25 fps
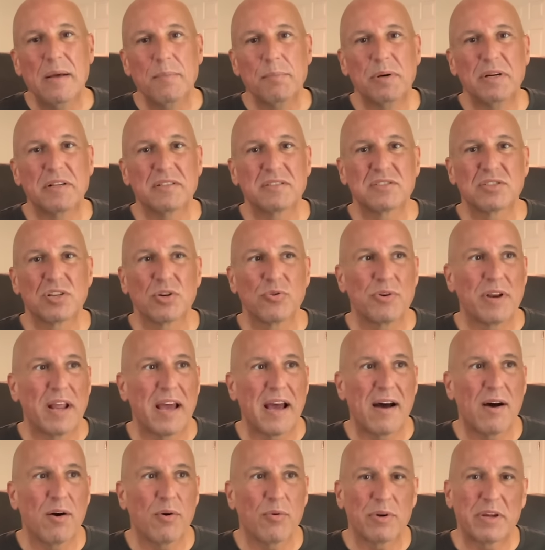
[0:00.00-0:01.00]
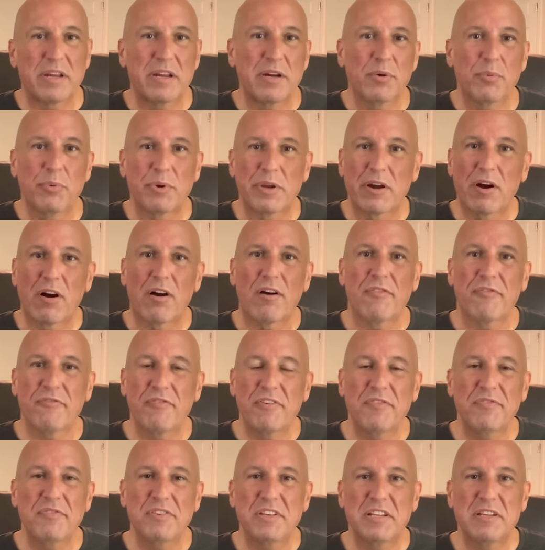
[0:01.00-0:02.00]
But so now here we are
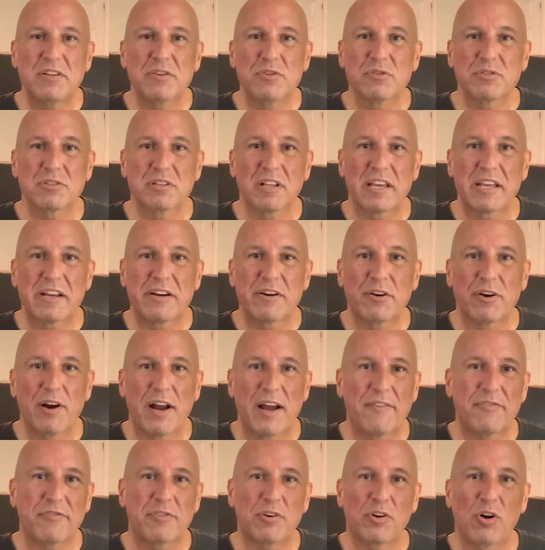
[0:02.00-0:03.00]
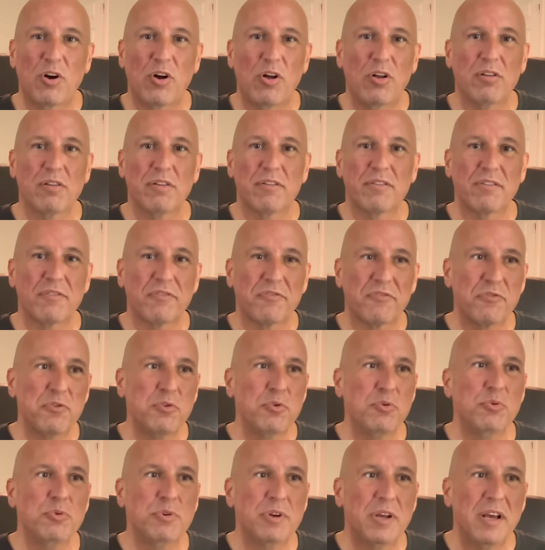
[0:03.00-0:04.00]
50 years later after all of the
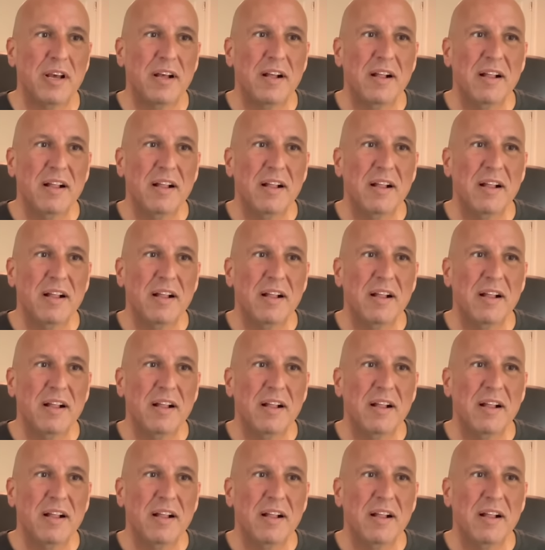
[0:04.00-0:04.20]
food